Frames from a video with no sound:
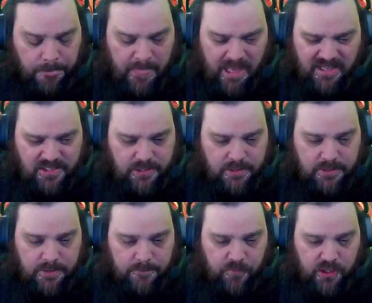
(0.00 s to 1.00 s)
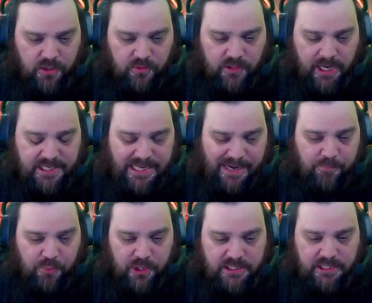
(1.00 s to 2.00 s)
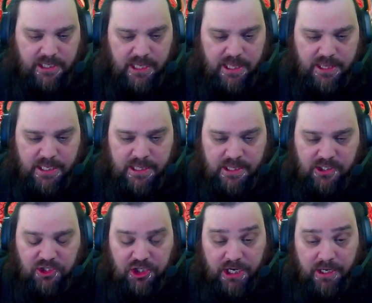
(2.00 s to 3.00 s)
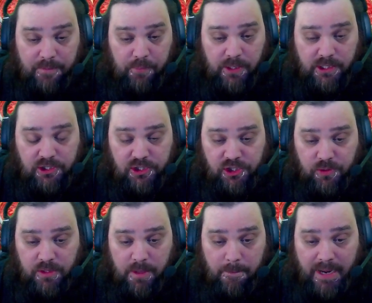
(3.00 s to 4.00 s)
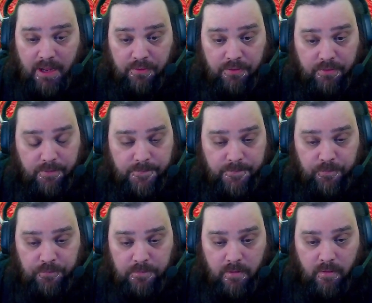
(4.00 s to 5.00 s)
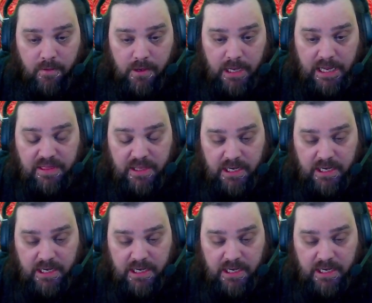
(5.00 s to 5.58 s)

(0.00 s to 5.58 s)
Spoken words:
Now it's just you taste that brisket, and then the cherry punches you in the mouth, and then